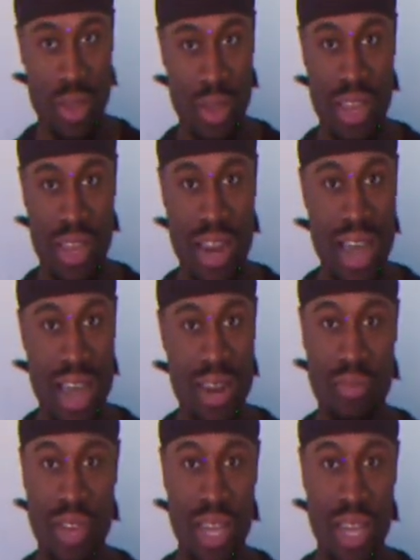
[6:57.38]
You know what I
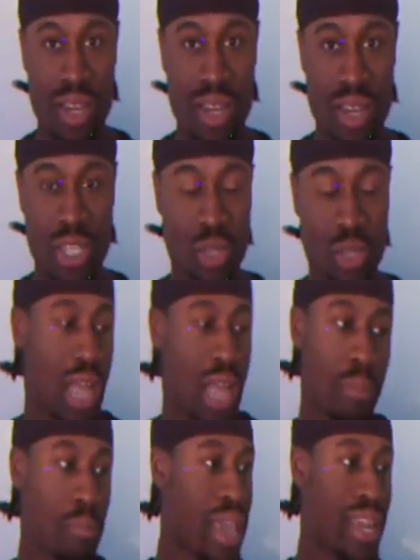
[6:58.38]
mean? So
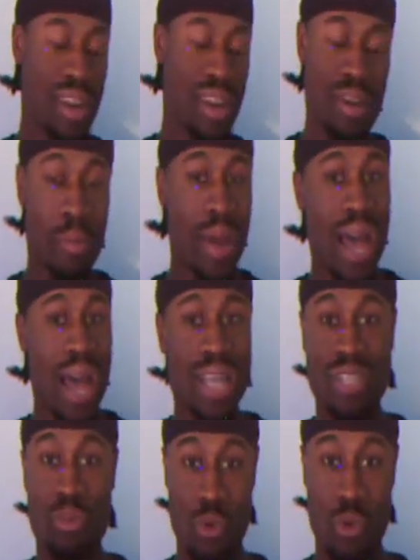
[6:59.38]
stop making it
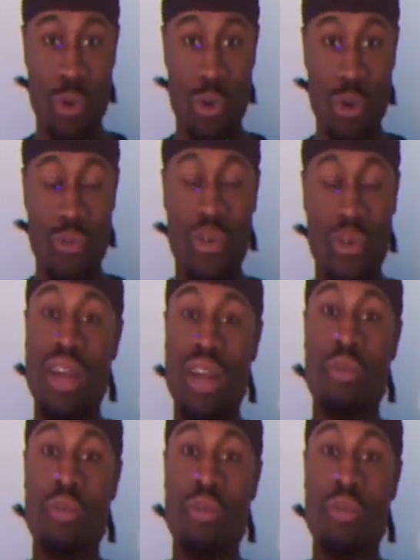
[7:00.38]
impossible for other